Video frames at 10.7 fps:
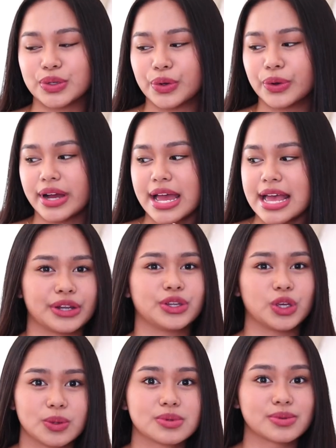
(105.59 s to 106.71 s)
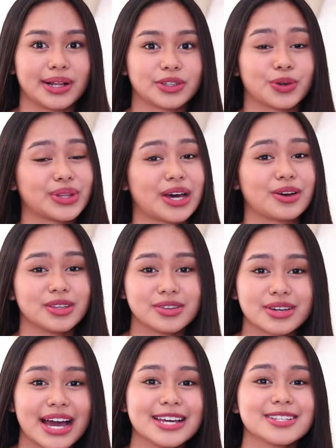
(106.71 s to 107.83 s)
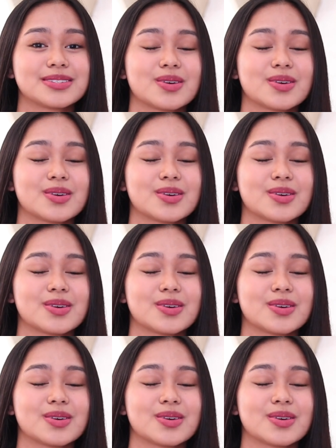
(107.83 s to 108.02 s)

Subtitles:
to earn YouTube sweldo without you guys.